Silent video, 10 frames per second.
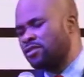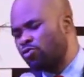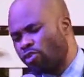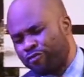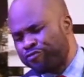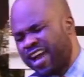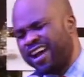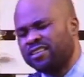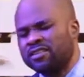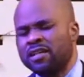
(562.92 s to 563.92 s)
you don't fear.
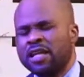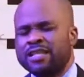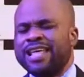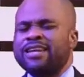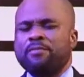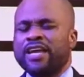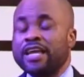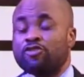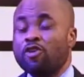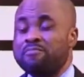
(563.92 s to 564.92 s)
Then they
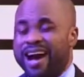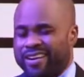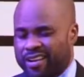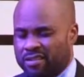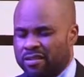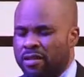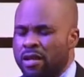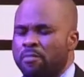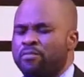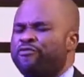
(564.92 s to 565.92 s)
begin to marry.
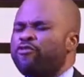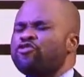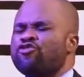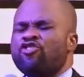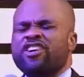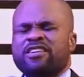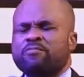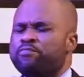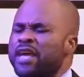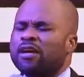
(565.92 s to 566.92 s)
Before you know it,
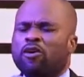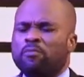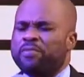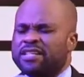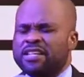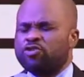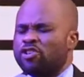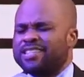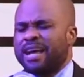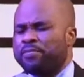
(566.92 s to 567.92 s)
big
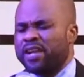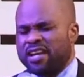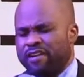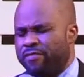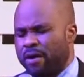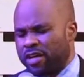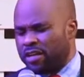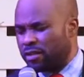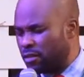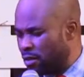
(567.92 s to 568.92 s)
competition is happening in the family.